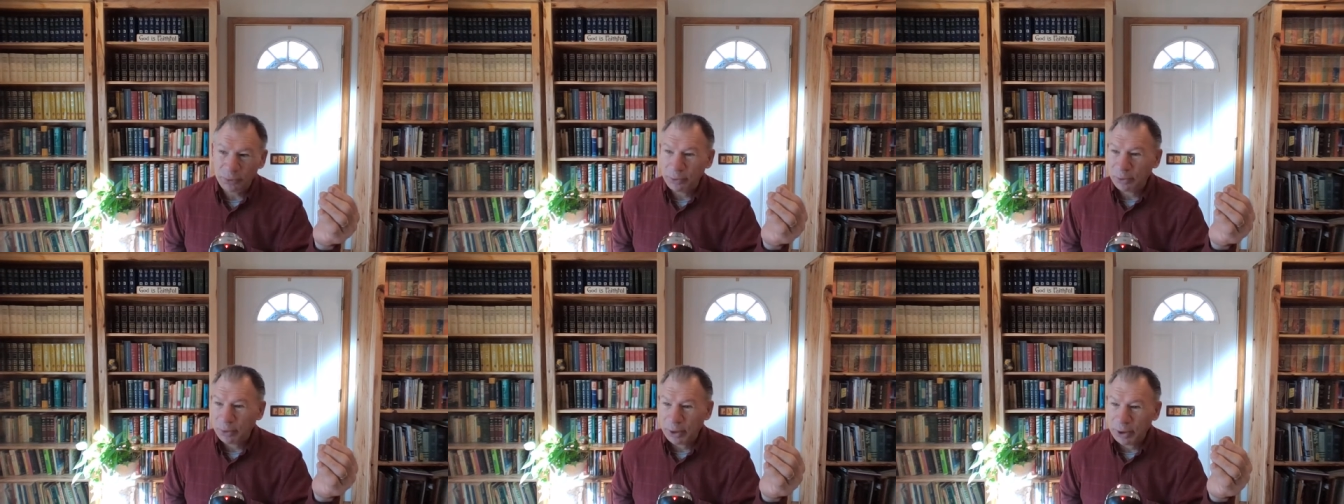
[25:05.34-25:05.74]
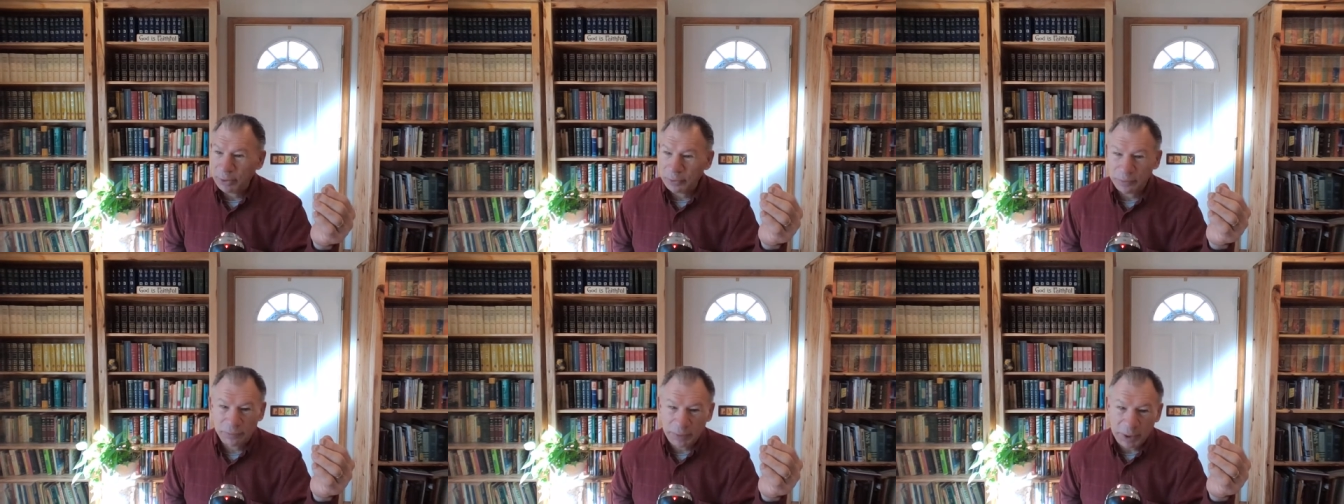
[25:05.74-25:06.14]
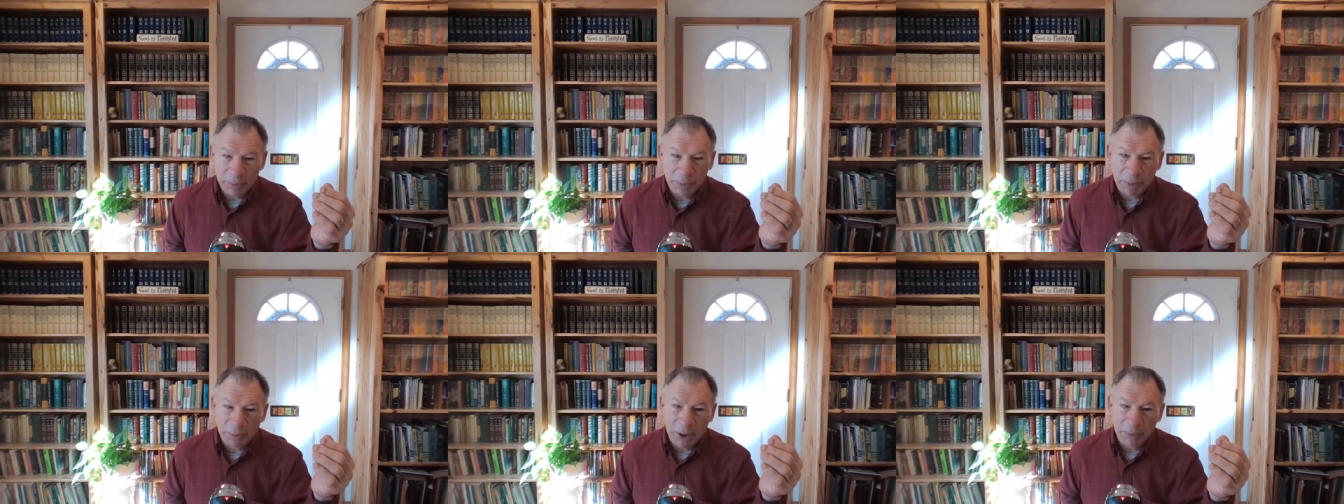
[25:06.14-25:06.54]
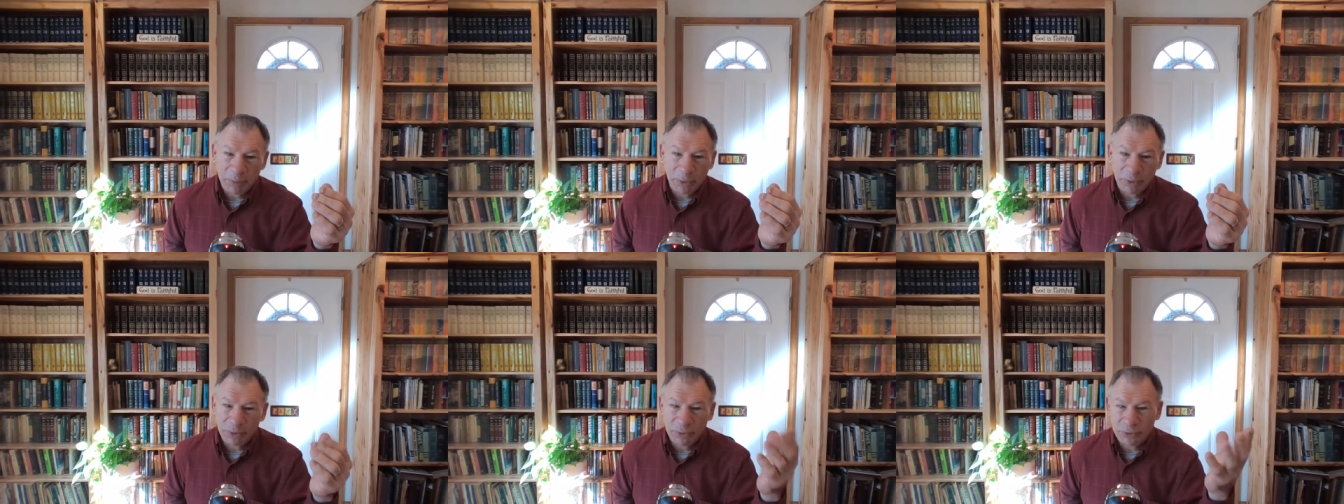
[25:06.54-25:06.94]
or our other family
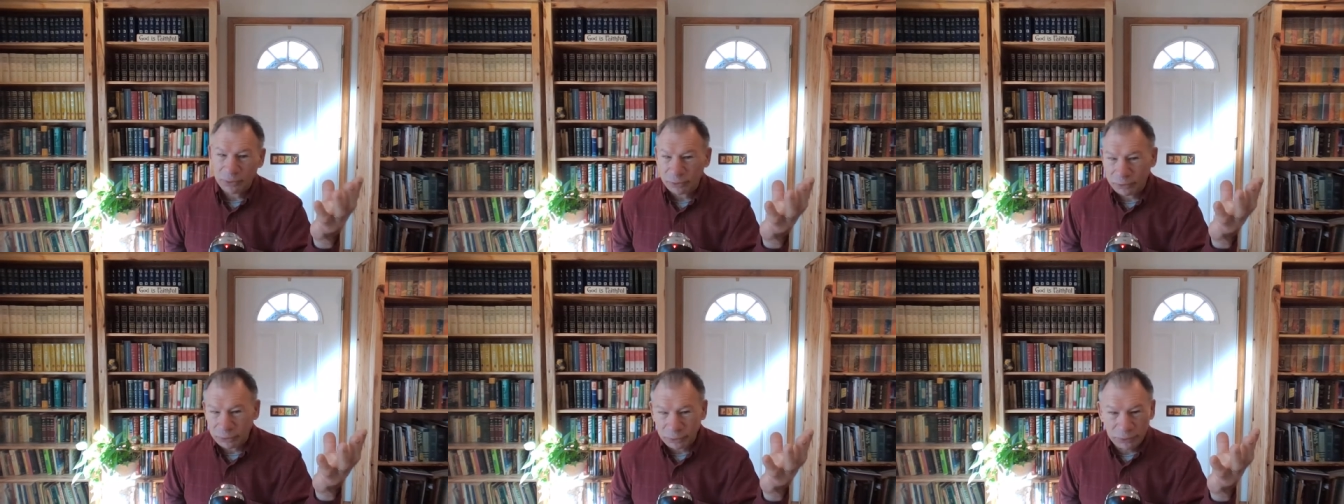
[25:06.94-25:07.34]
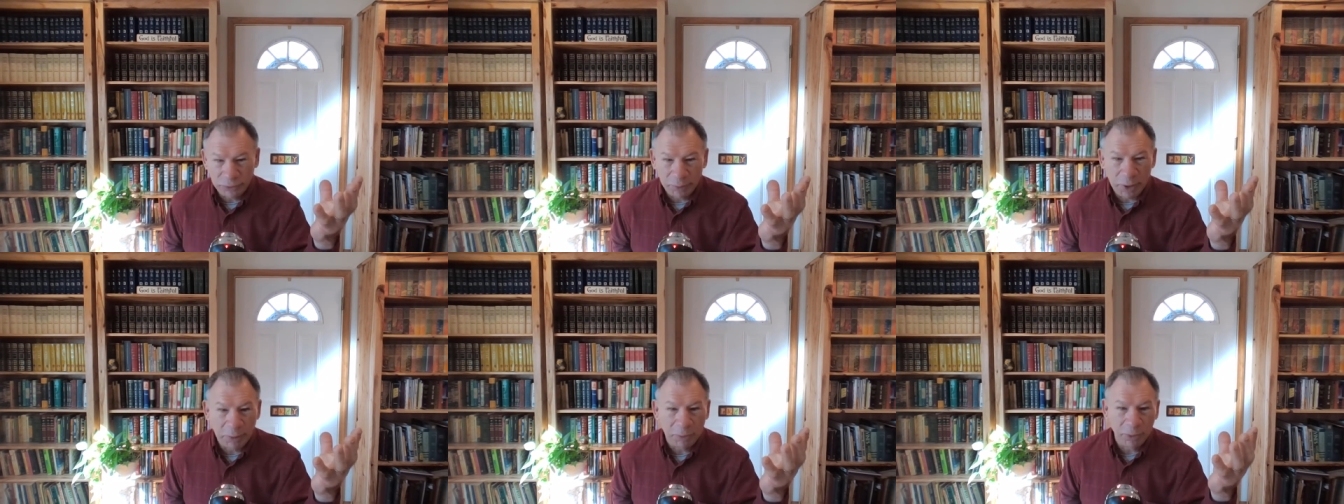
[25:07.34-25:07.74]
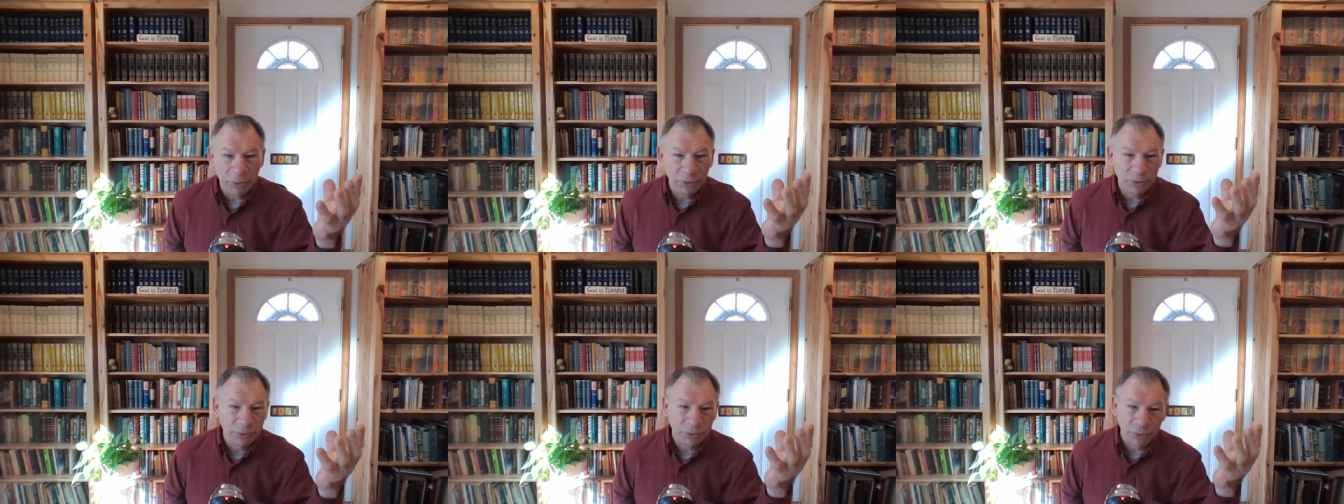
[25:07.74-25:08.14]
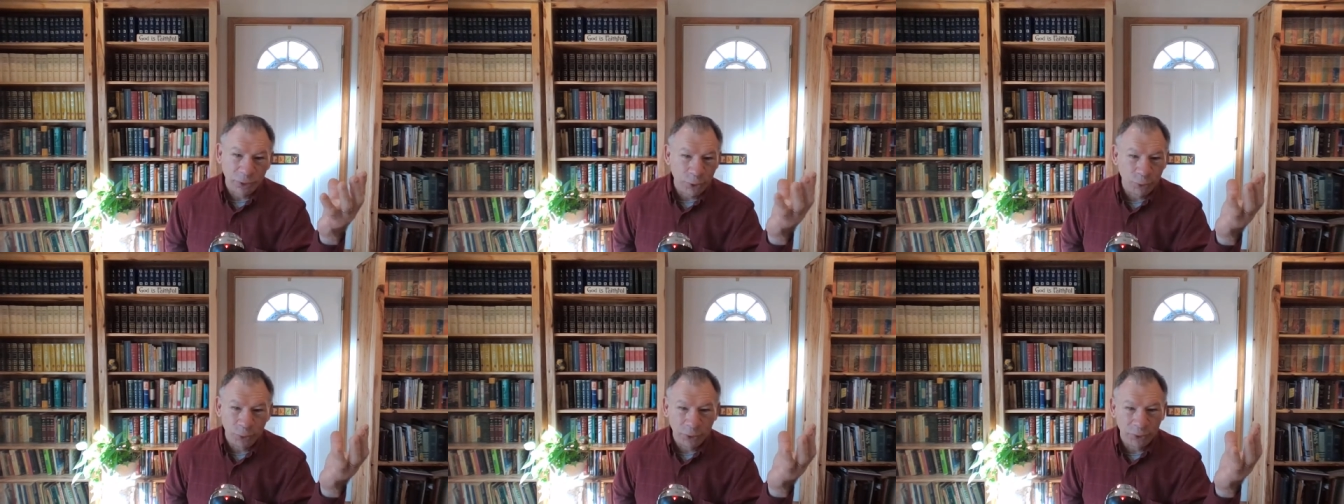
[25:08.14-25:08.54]
members or church members or
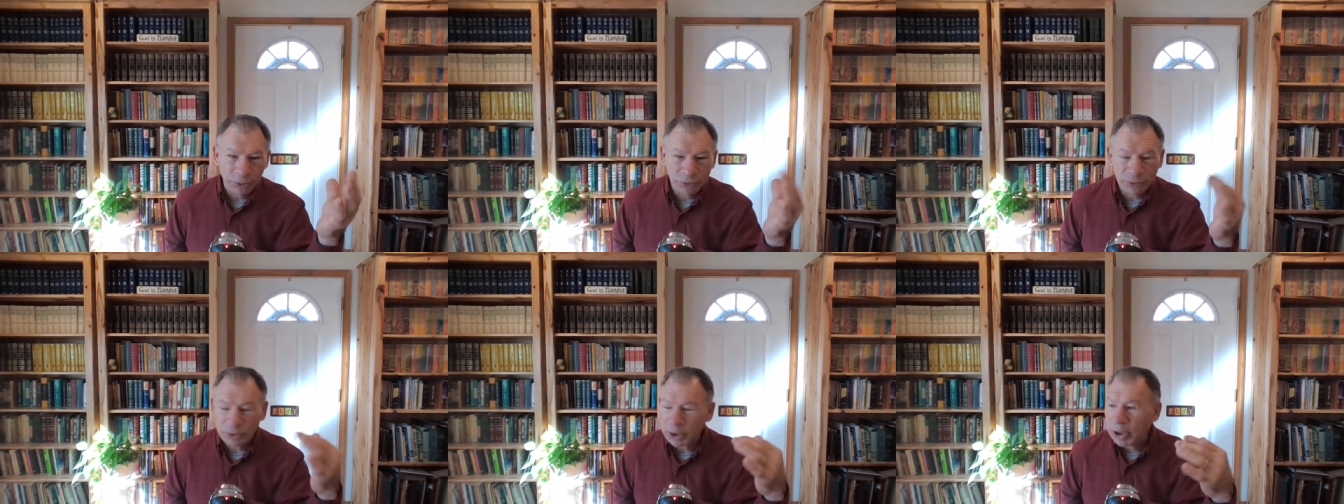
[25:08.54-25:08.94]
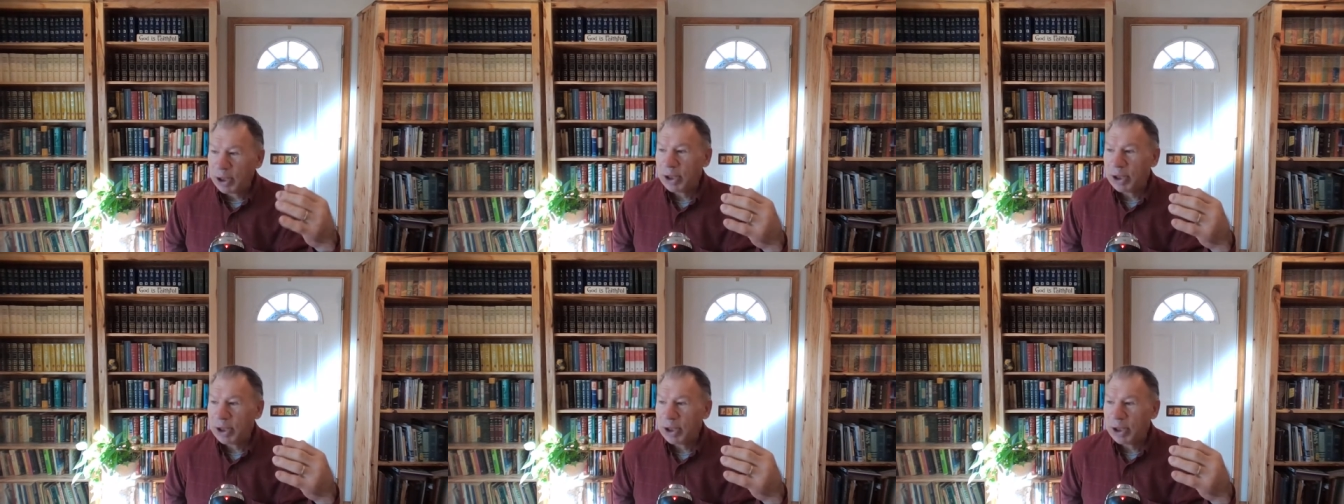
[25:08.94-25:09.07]
coworkers,